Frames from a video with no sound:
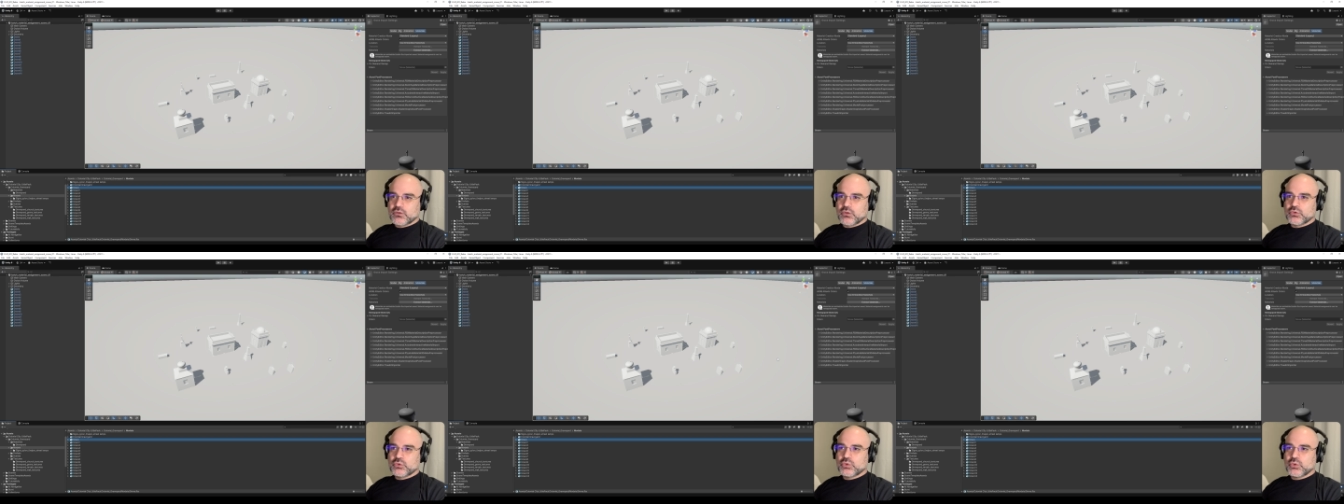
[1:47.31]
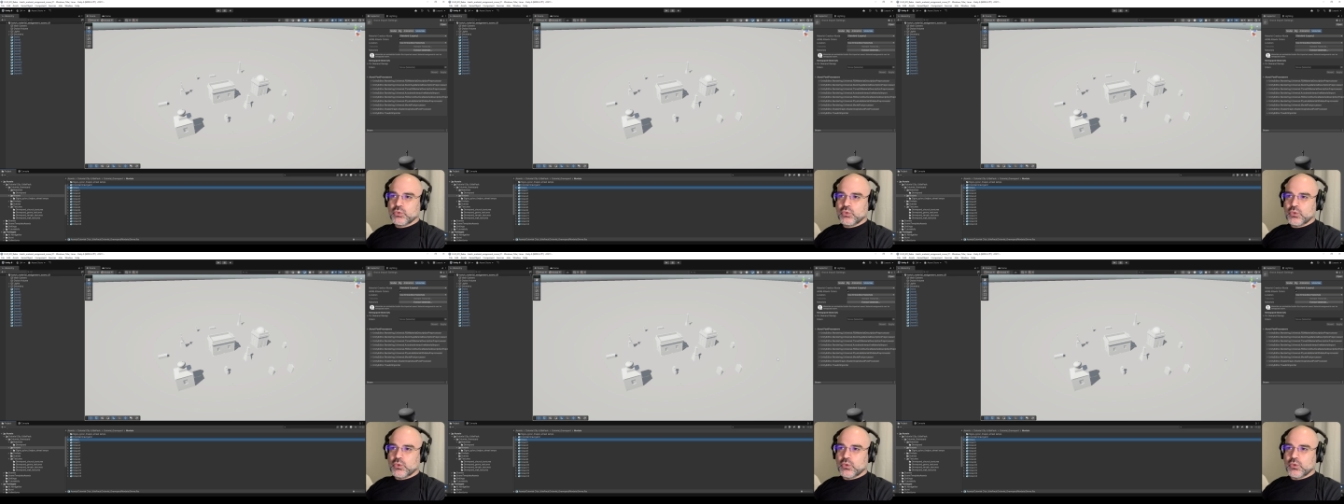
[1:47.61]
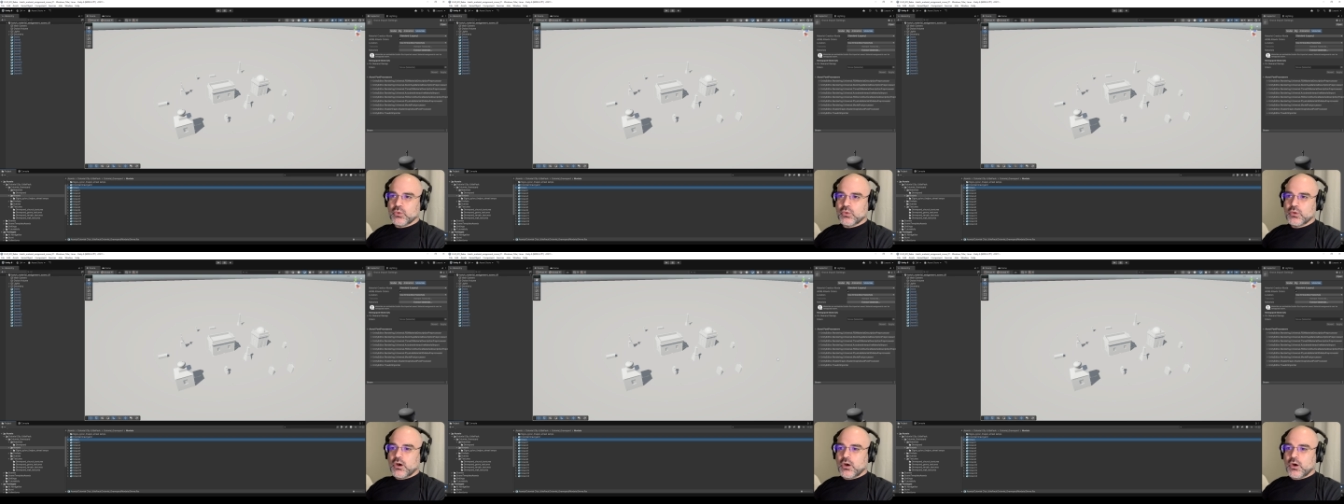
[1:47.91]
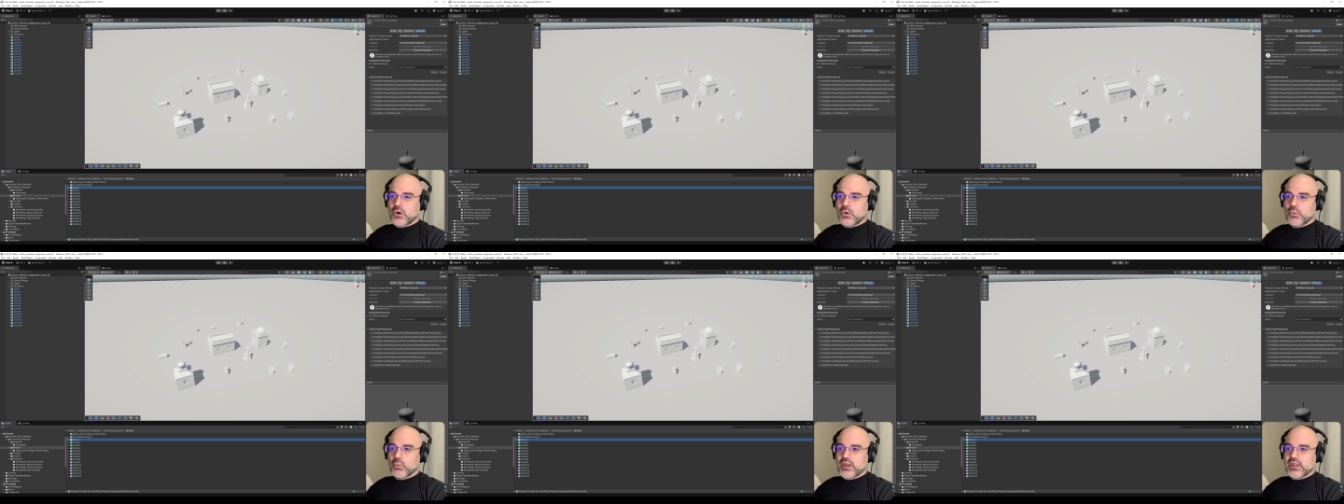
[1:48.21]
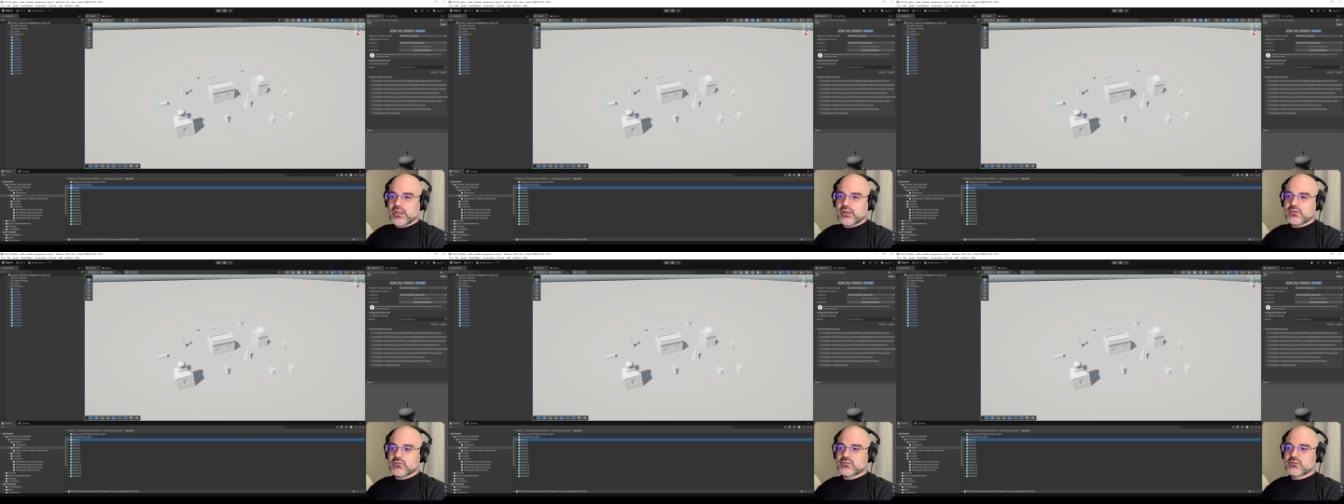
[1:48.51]
the tool
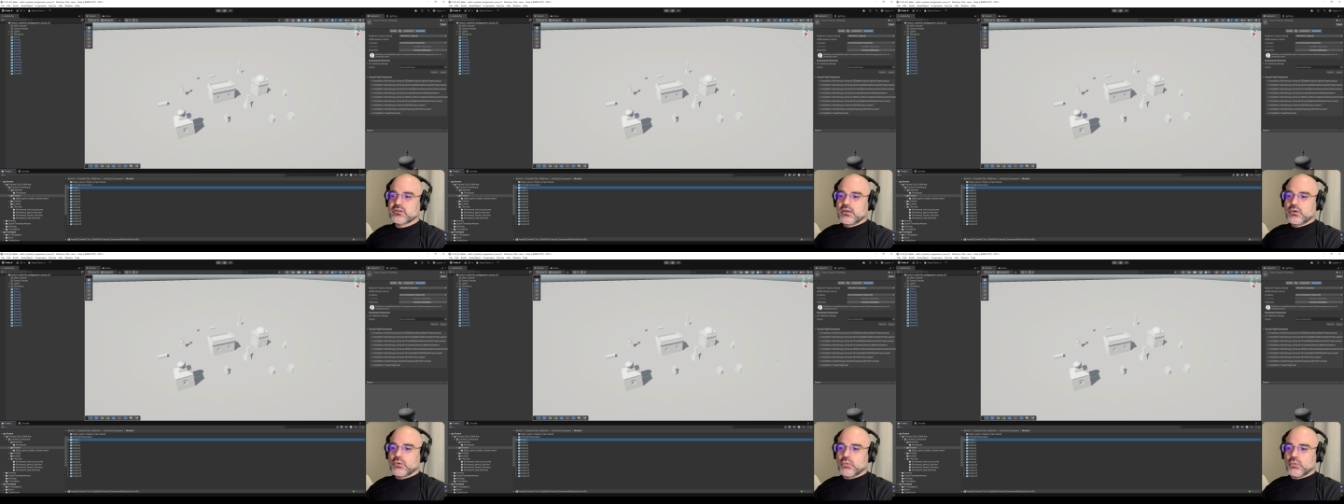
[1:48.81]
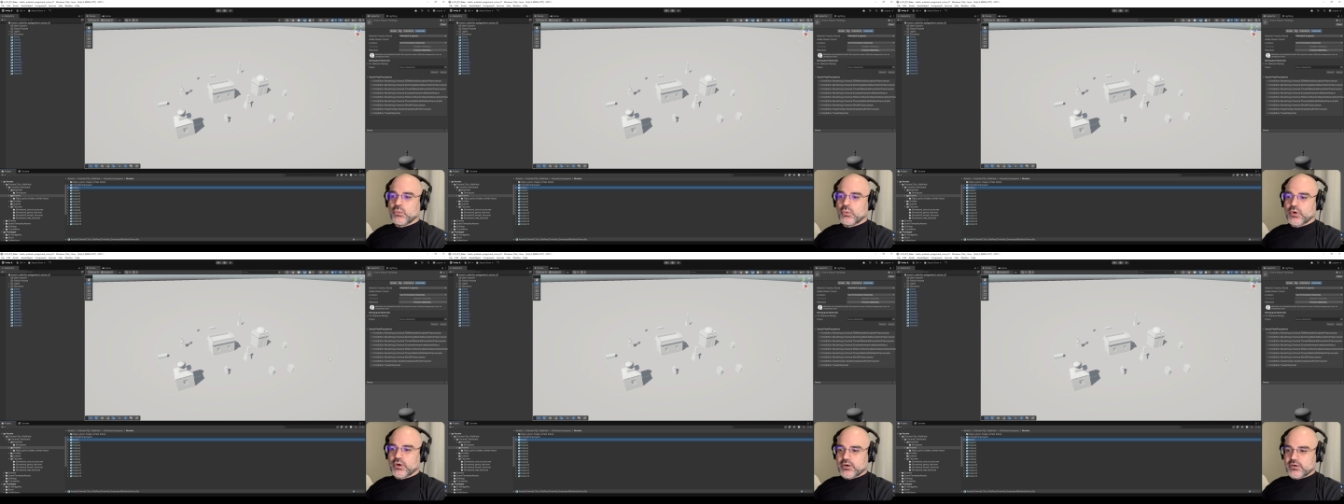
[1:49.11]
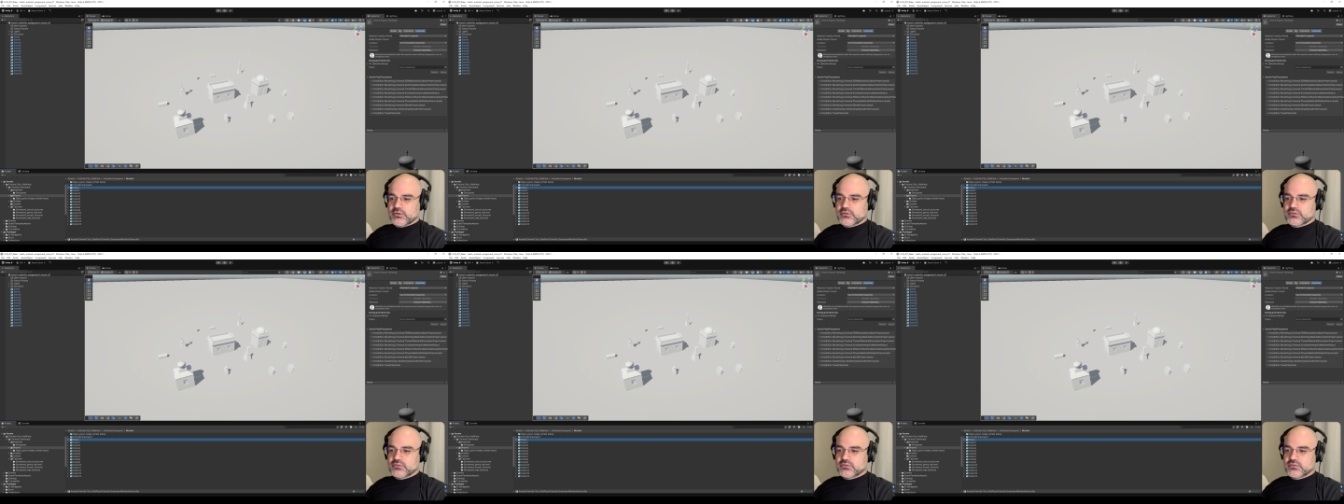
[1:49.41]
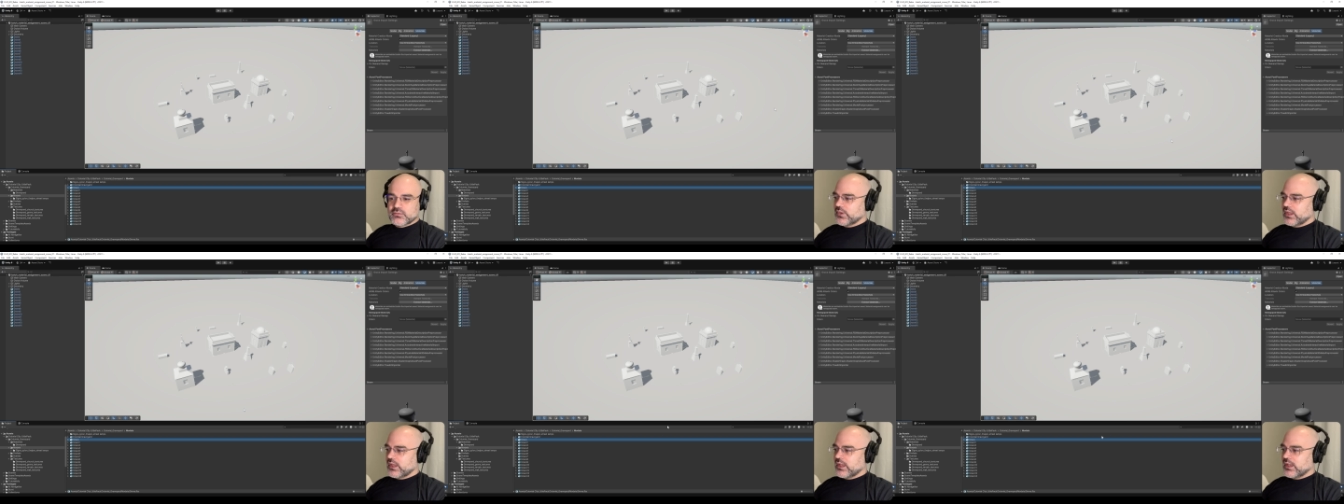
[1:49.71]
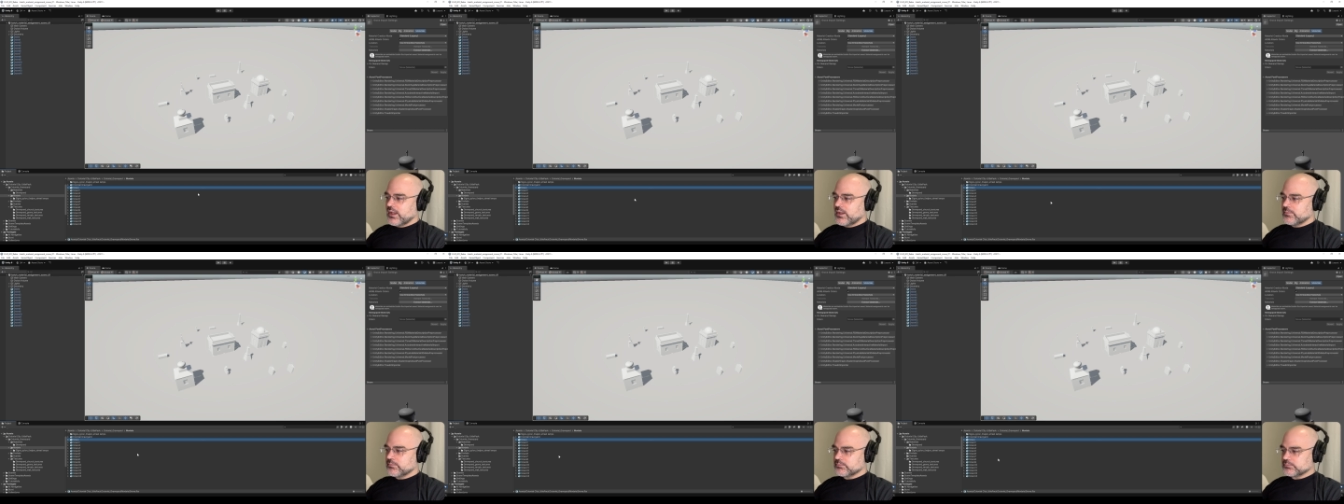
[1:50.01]
always works.
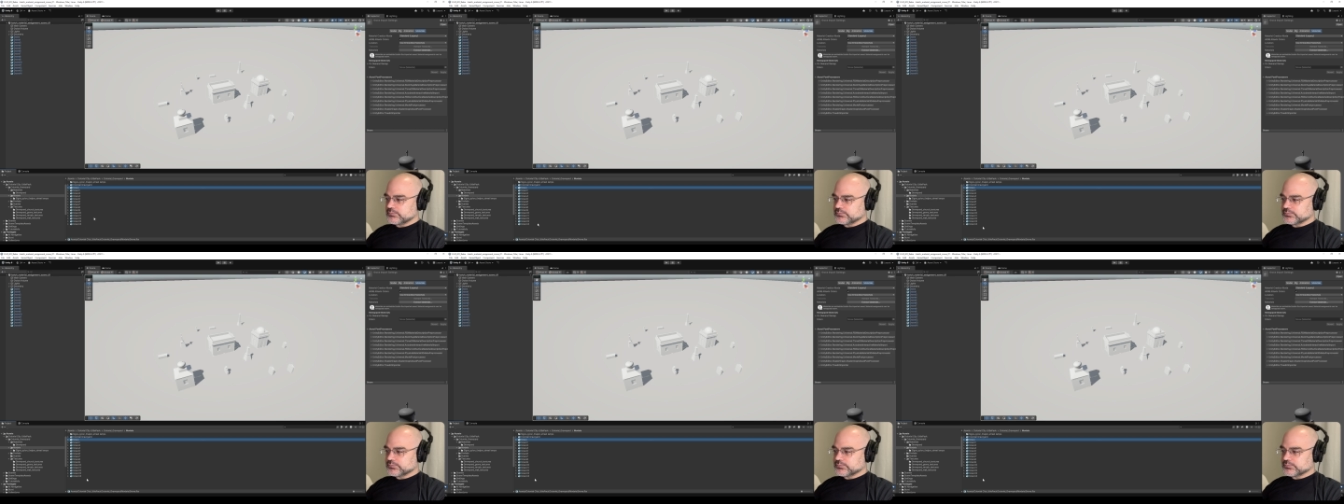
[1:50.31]
And